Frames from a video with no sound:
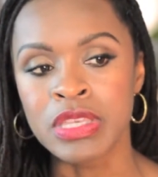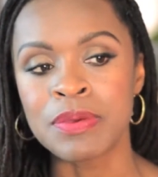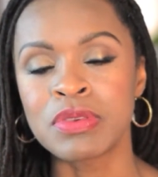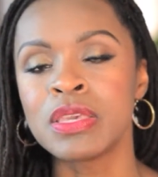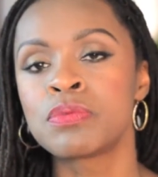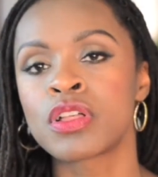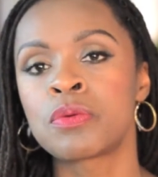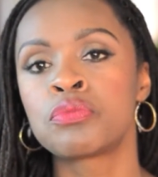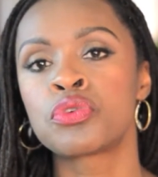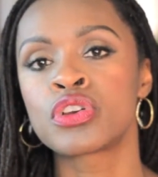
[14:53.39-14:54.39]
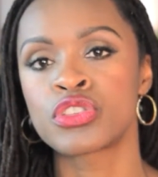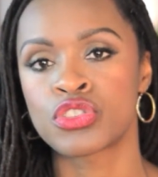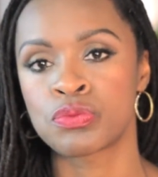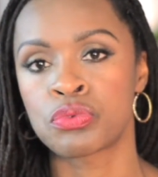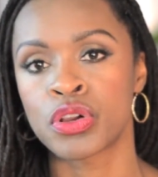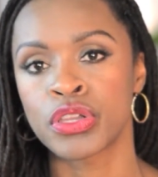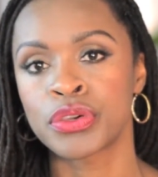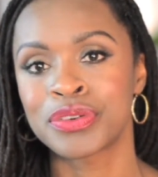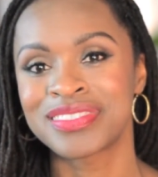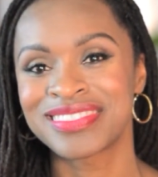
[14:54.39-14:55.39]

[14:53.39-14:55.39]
get people on board to support you.